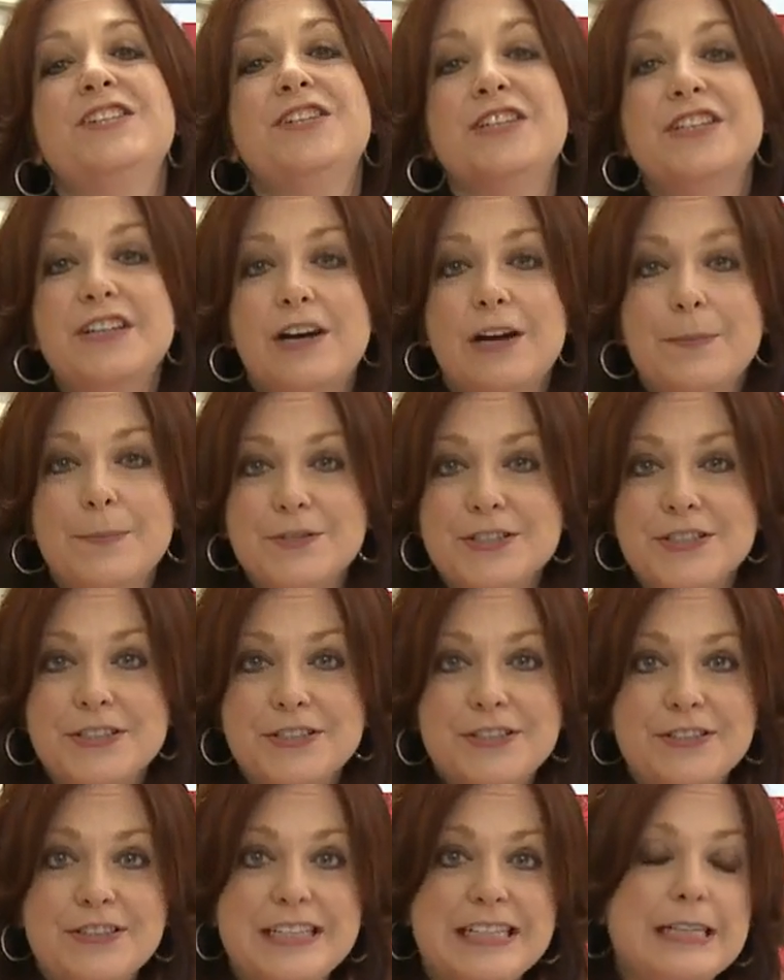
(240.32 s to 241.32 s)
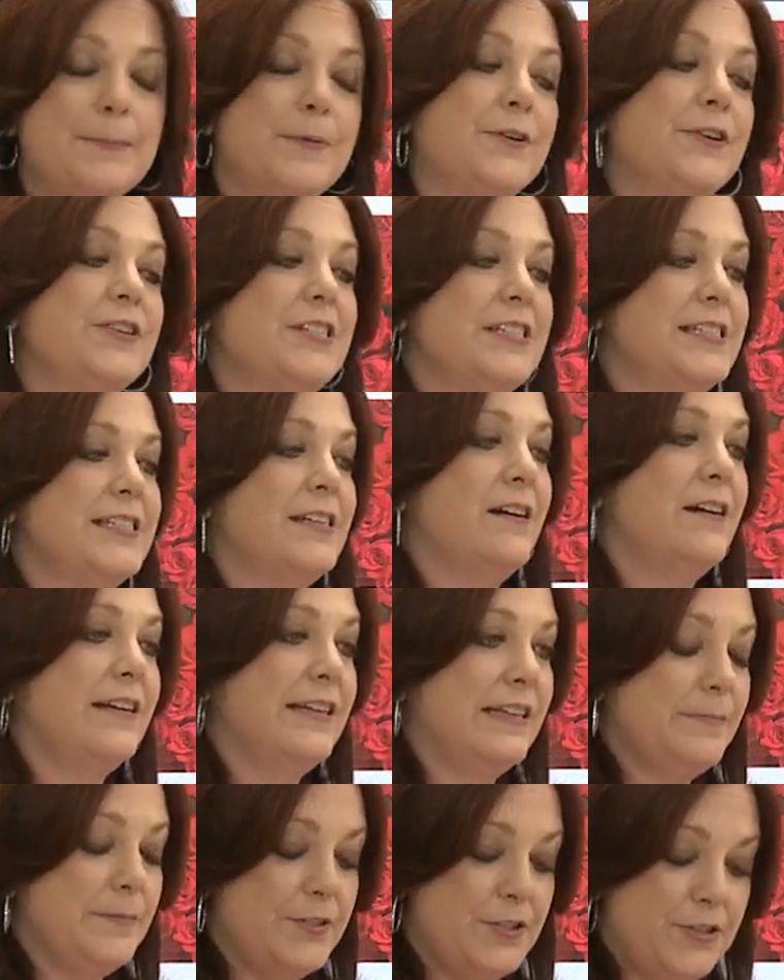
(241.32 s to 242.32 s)
a good opportunity to purchase
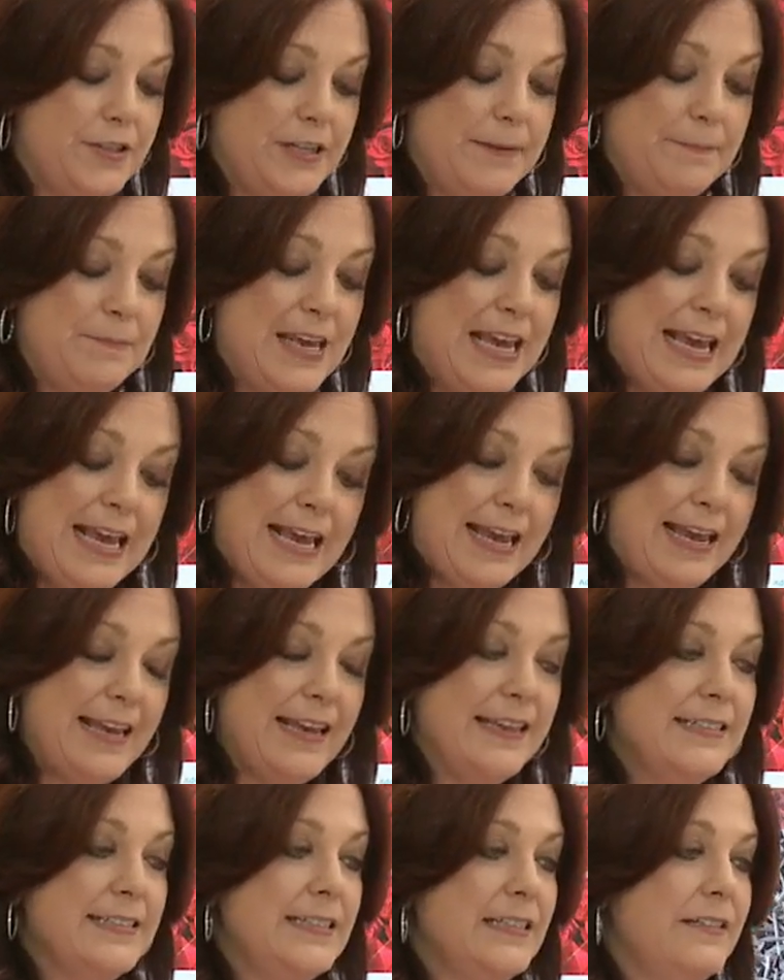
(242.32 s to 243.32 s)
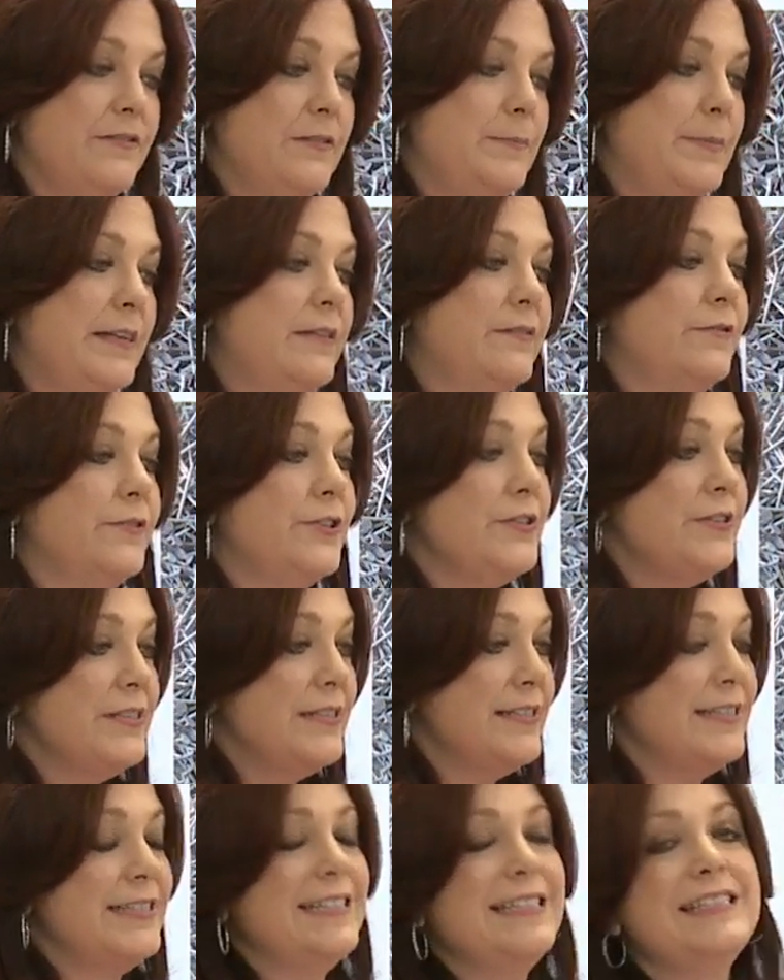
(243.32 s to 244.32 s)
stock imagery. And if a bed of
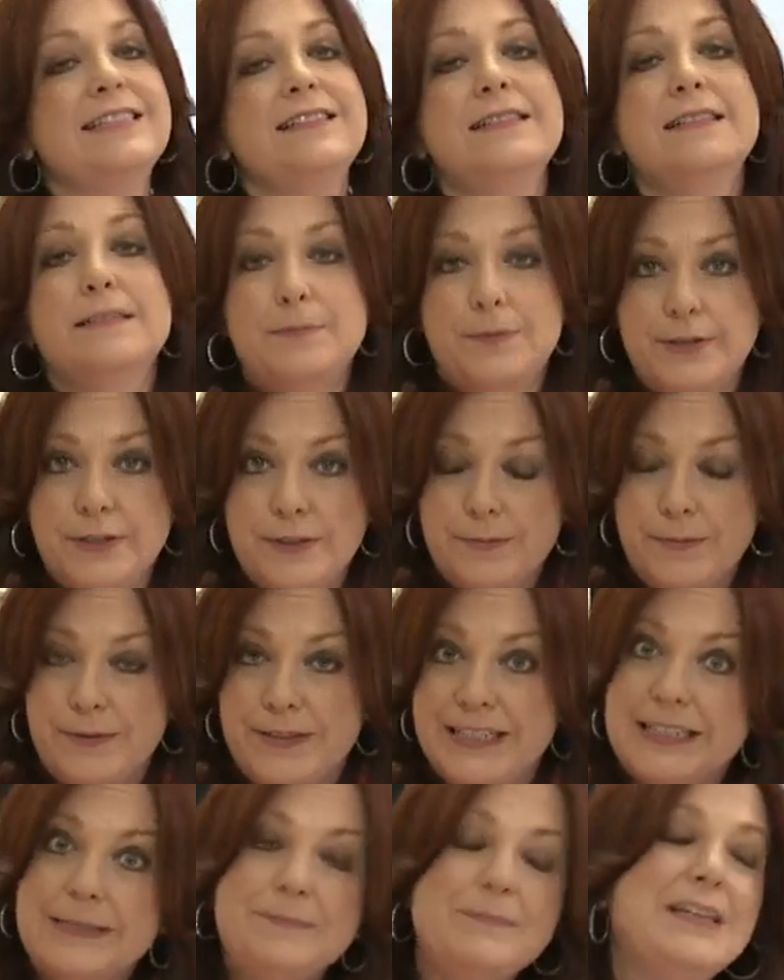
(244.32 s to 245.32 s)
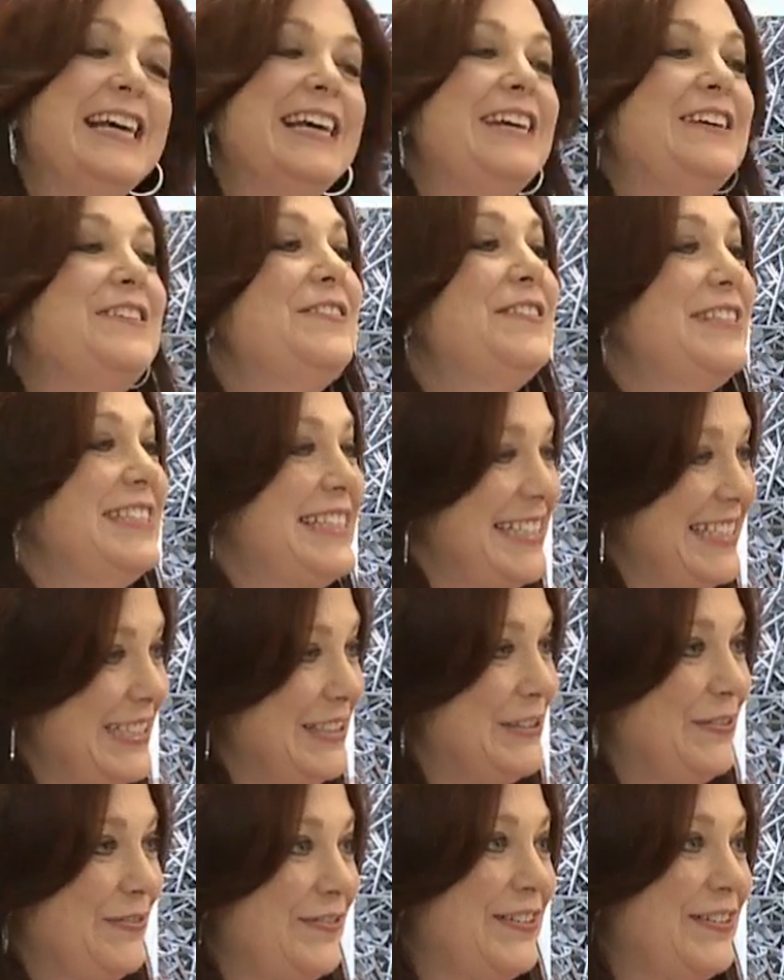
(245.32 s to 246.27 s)
roses isn't appropriate, you can still